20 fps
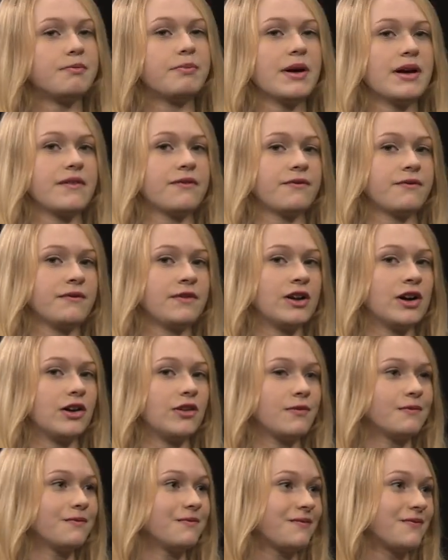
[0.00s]
but, you
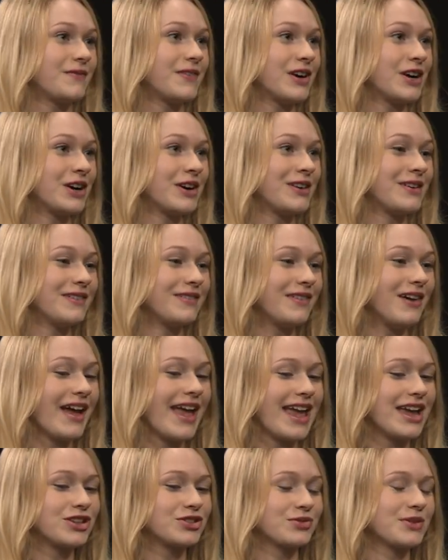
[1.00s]
know, for
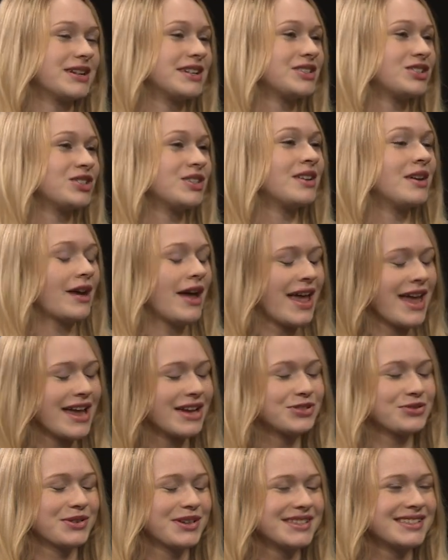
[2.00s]
age
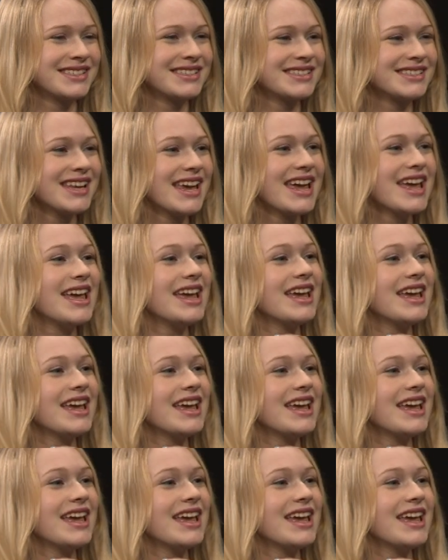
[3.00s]
reasons,